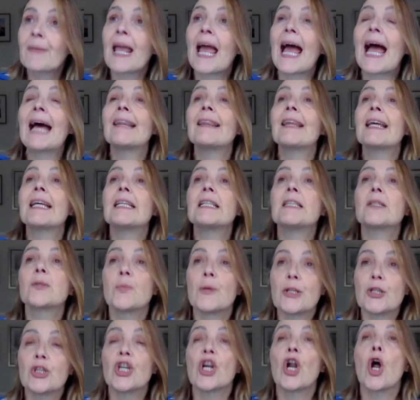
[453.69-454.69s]
And they
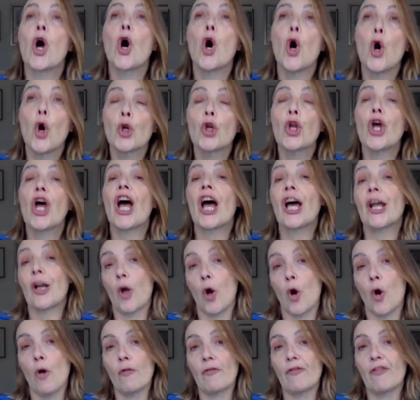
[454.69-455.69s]
switch it on and
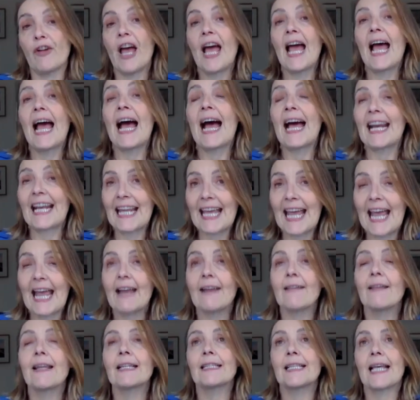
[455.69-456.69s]
off. And
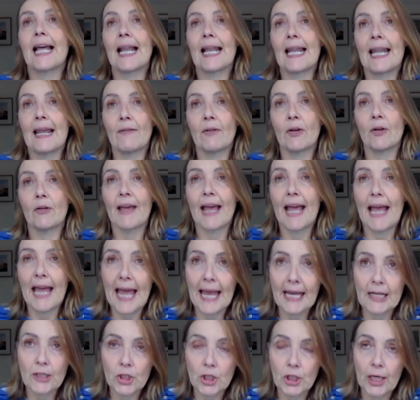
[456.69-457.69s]
again, there's that level of
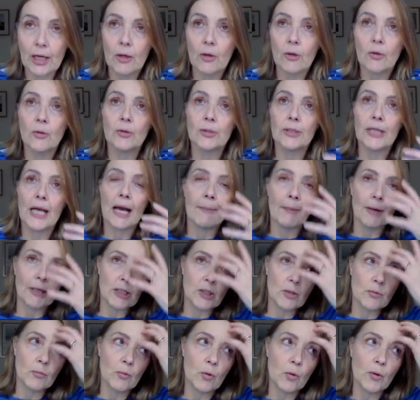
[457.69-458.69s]
eggshells. Am I
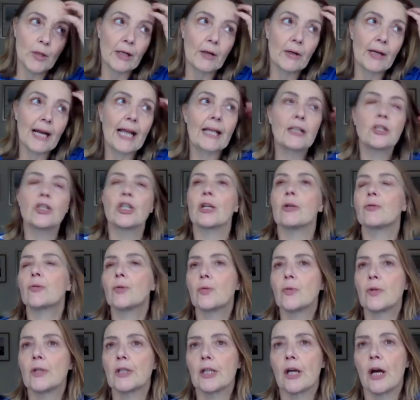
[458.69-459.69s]
walking on eggshells
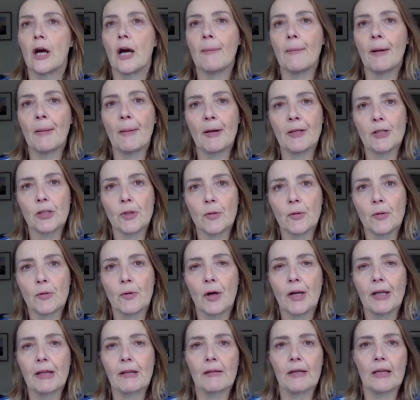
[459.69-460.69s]
all the time? Am I doing the
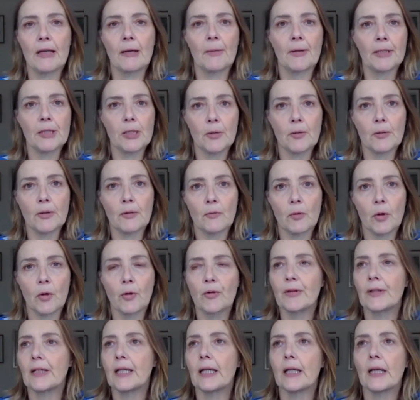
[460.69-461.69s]
right thing? Am I doing the
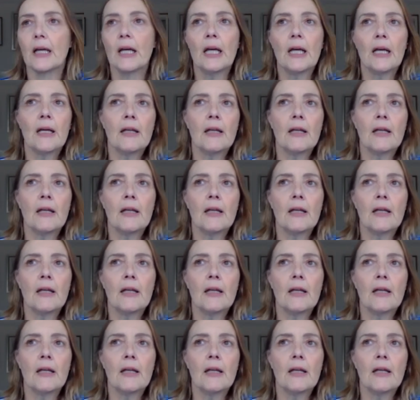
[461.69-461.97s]
wrong thing?